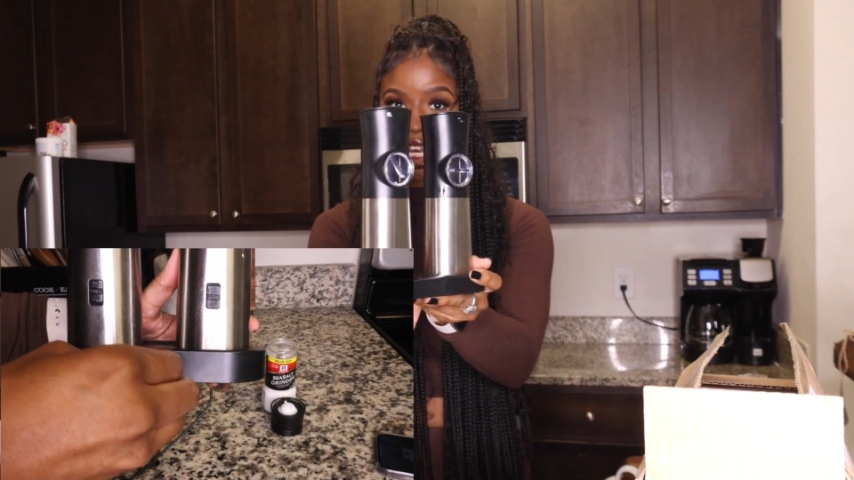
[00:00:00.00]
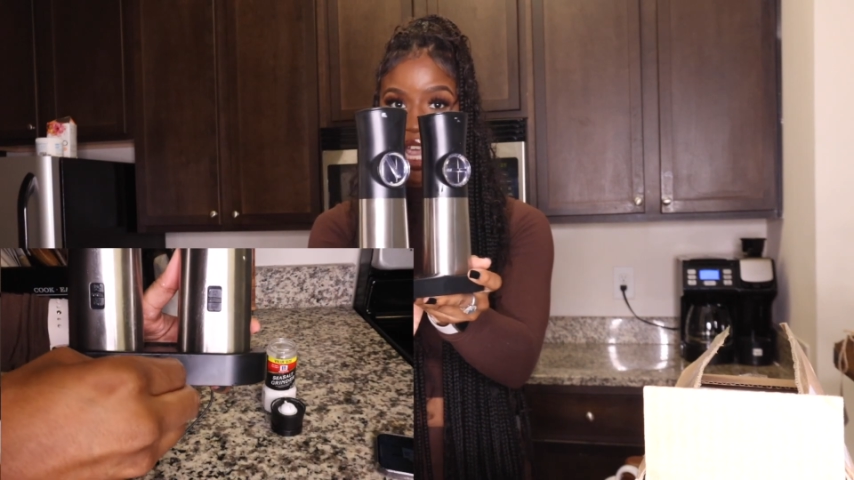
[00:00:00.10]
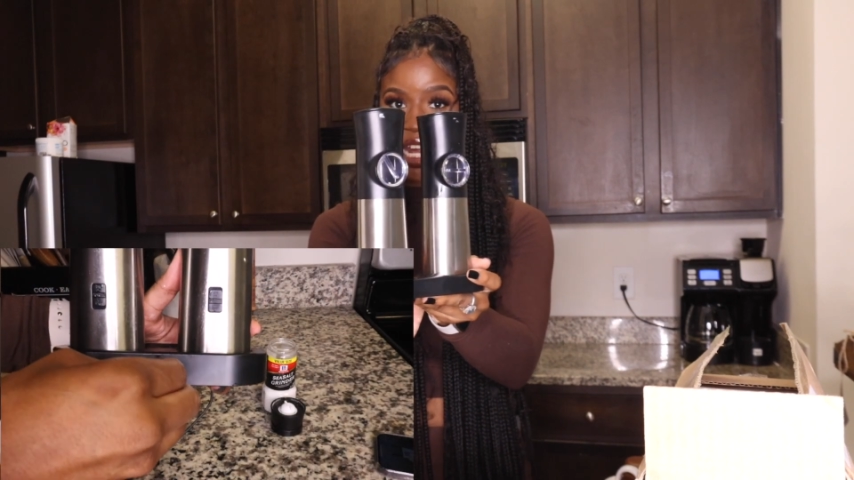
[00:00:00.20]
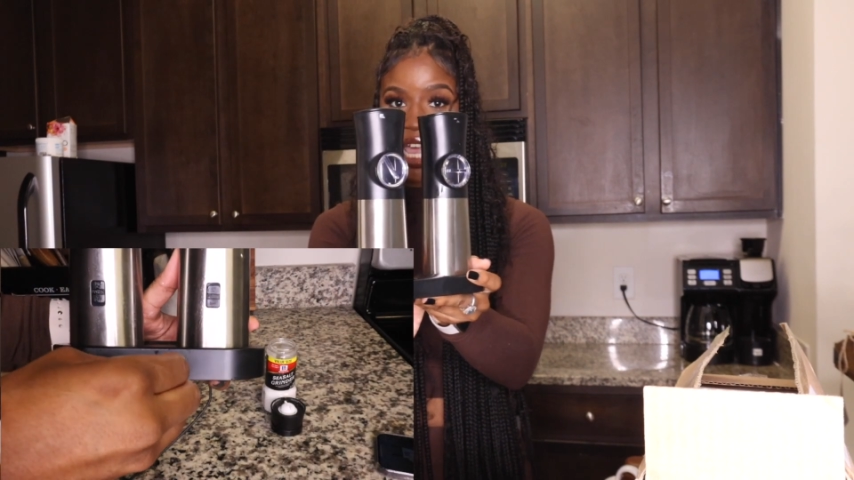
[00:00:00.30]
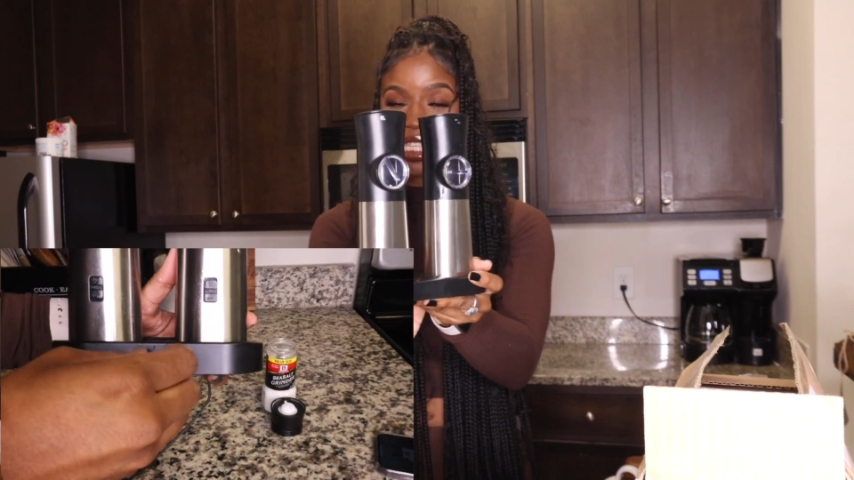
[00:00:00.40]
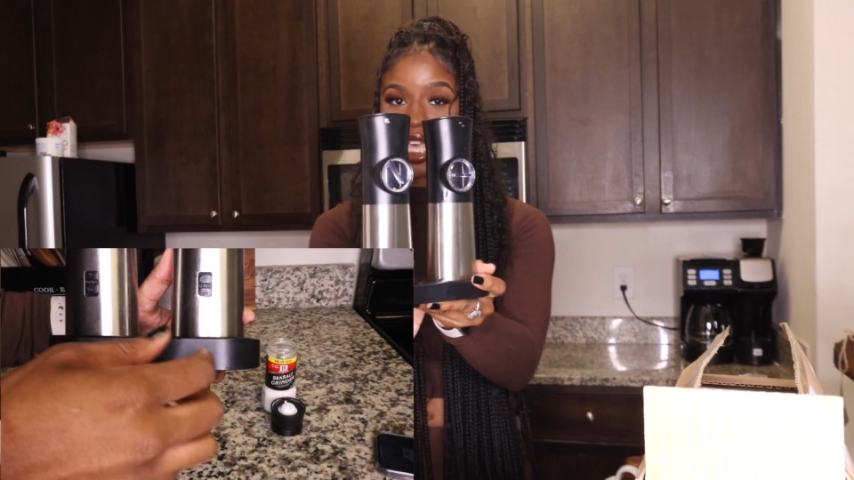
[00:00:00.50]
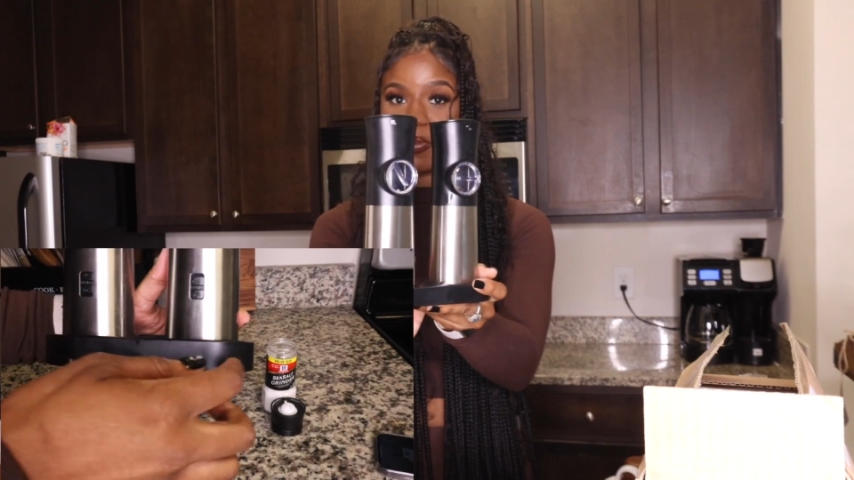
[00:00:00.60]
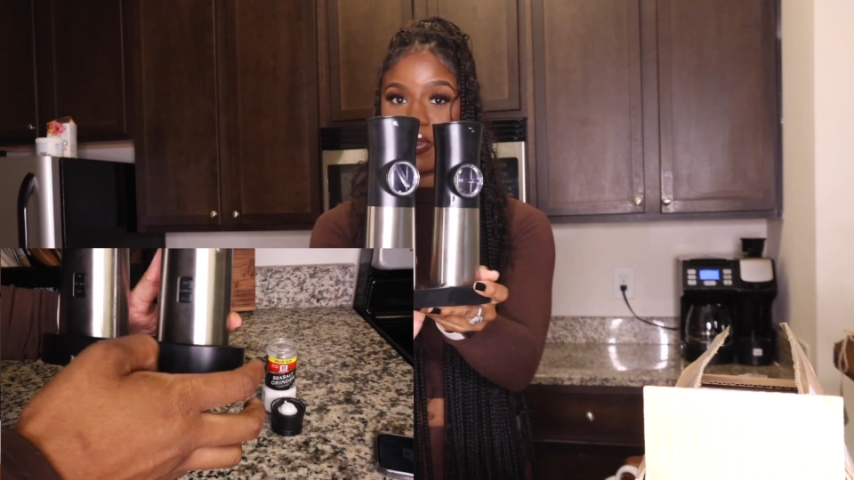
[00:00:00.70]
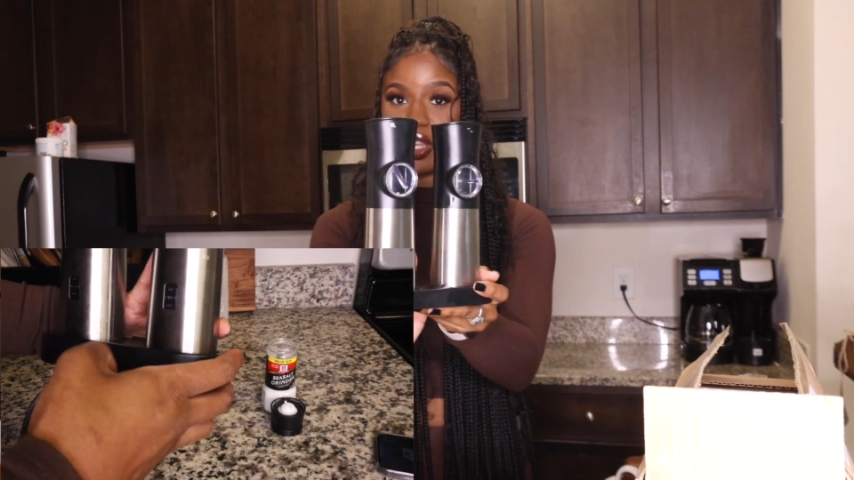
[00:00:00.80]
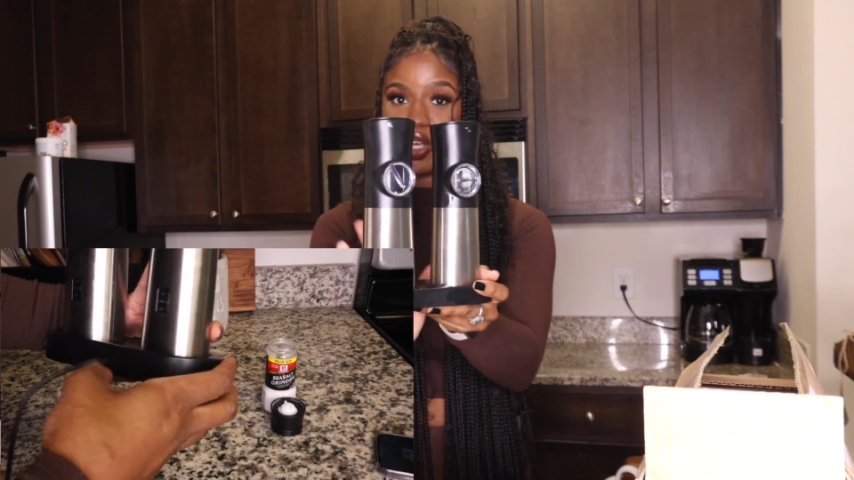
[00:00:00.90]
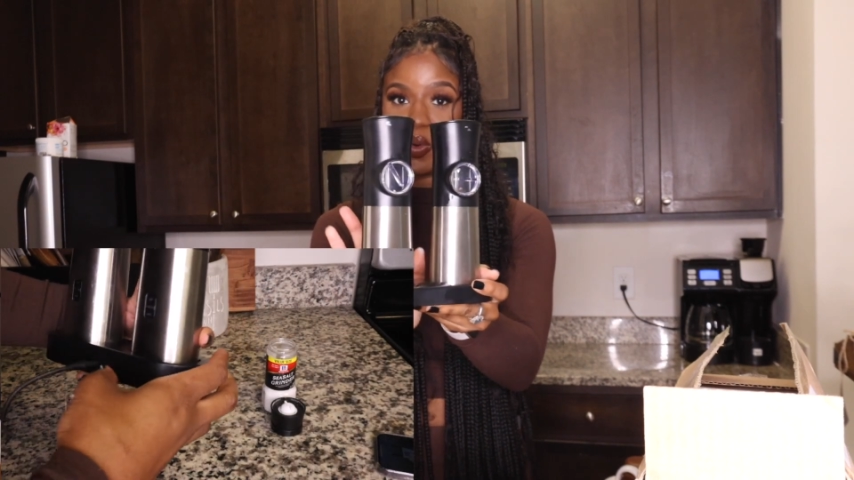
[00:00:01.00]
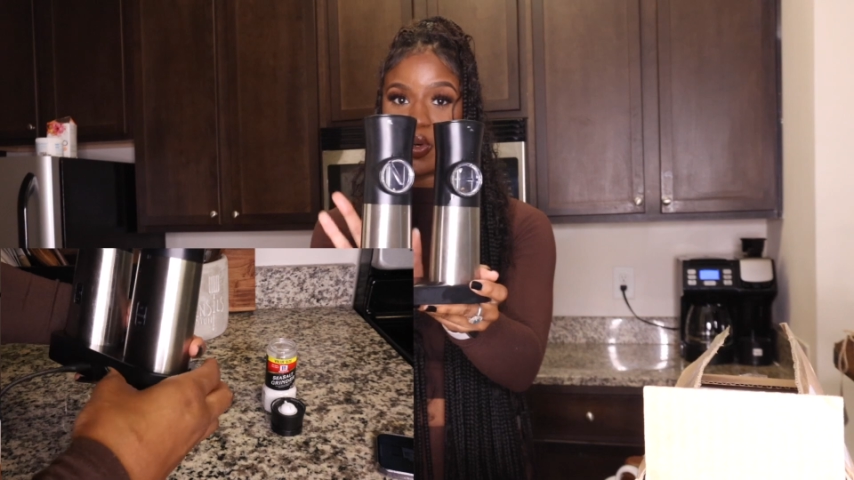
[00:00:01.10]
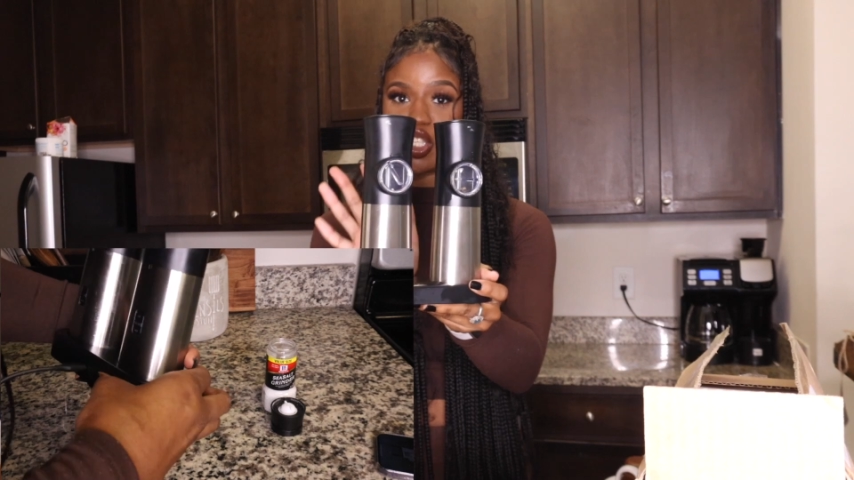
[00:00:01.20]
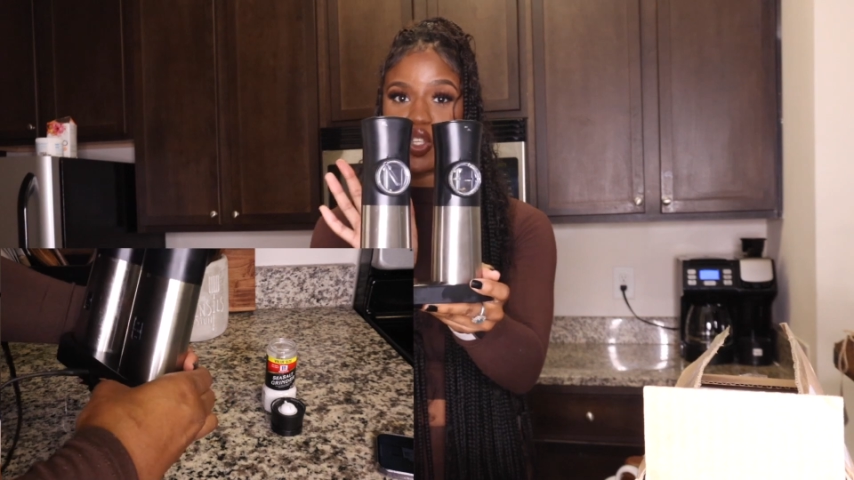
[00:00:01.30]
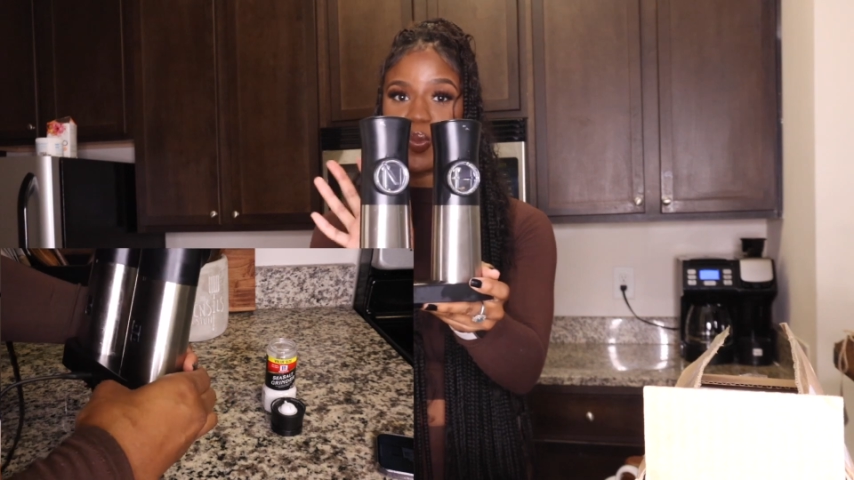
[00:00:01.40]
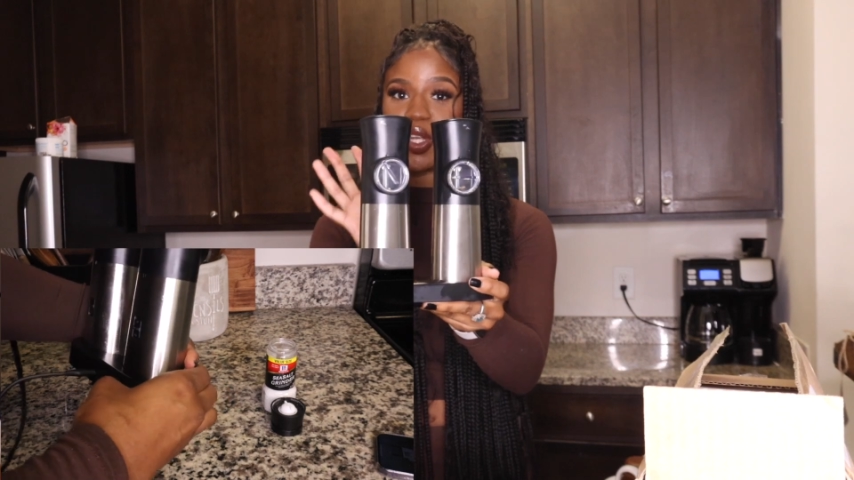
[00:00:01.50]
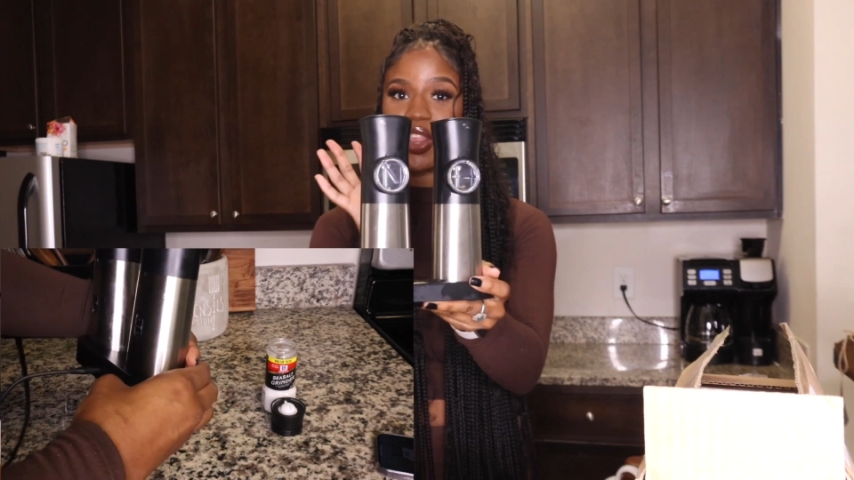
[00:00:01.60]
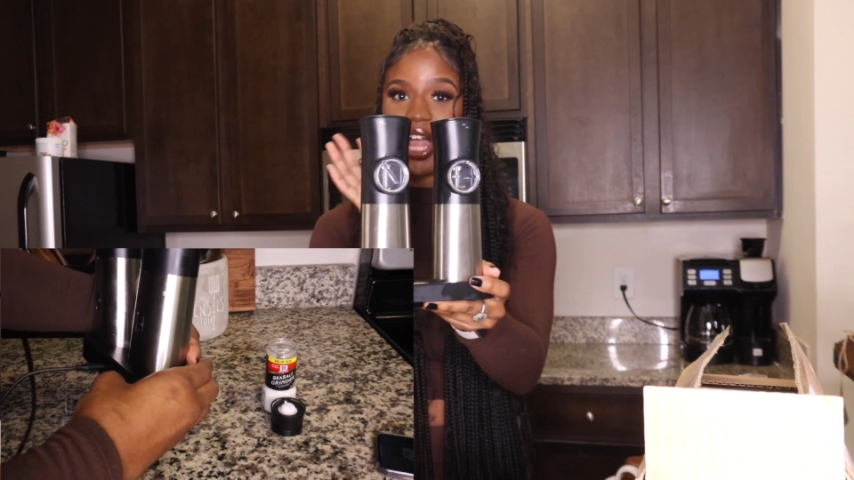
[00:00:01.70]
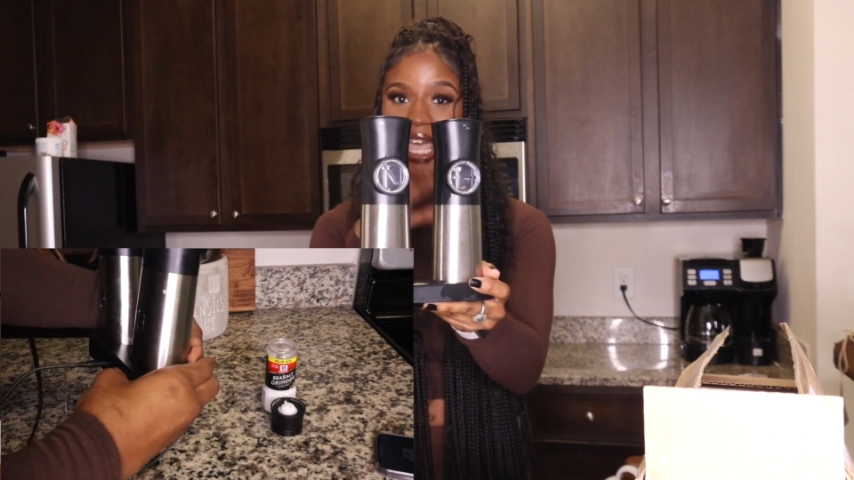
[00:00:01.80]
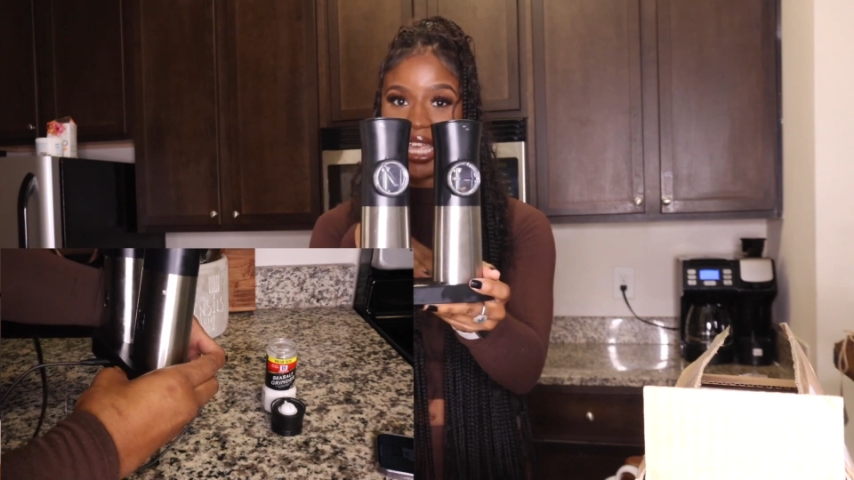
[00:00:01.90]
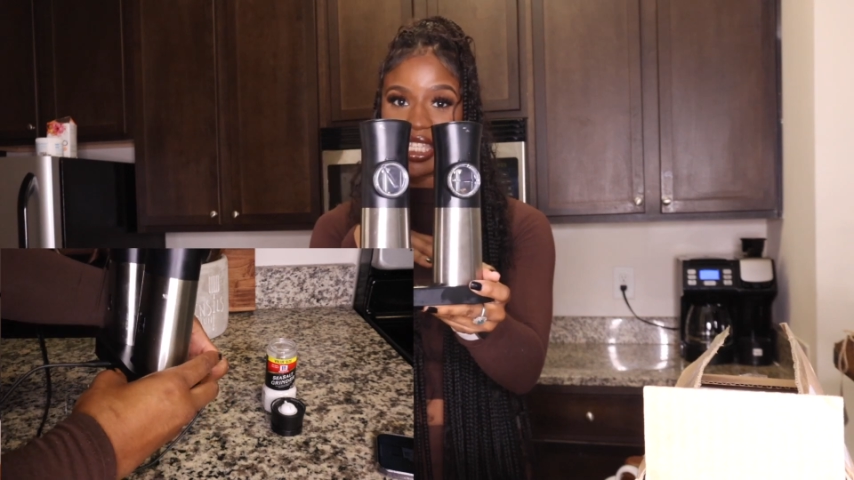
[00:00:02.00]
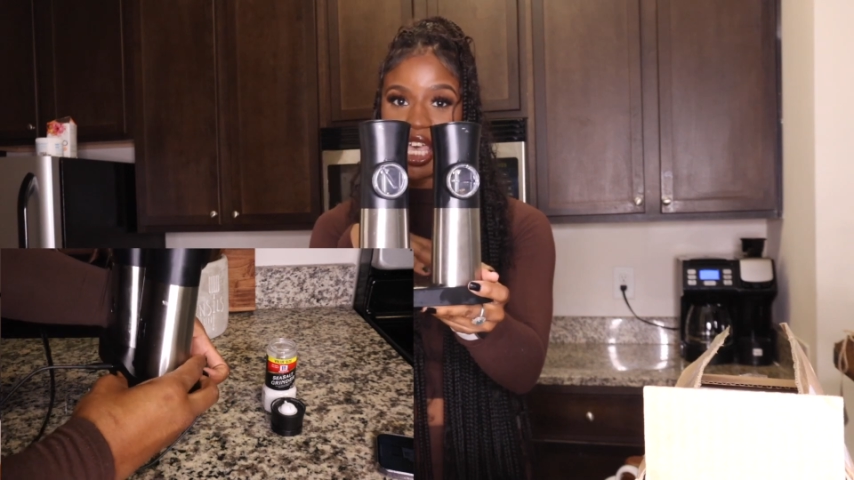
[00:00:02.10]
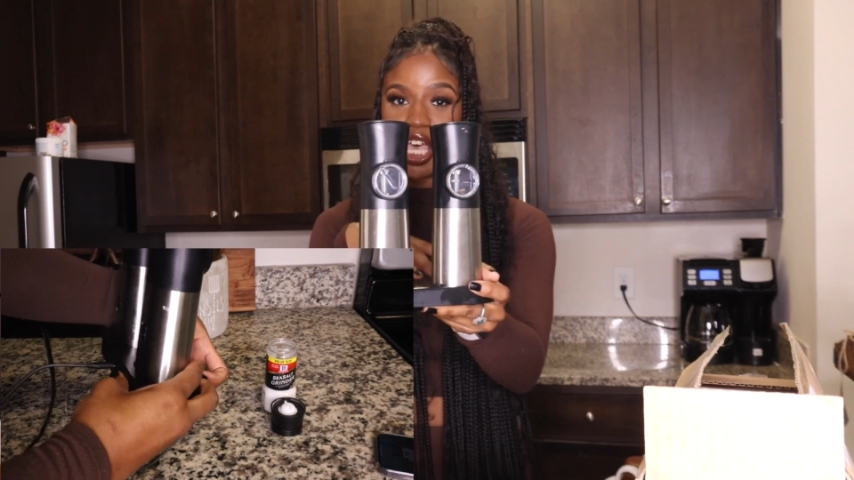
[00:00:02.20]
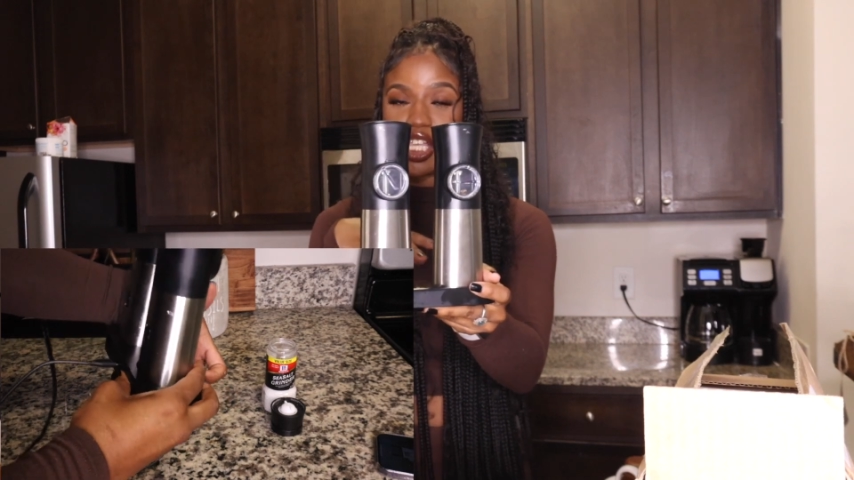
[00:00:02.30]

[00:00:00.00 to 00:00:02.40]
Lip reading: and it has a really cool super light,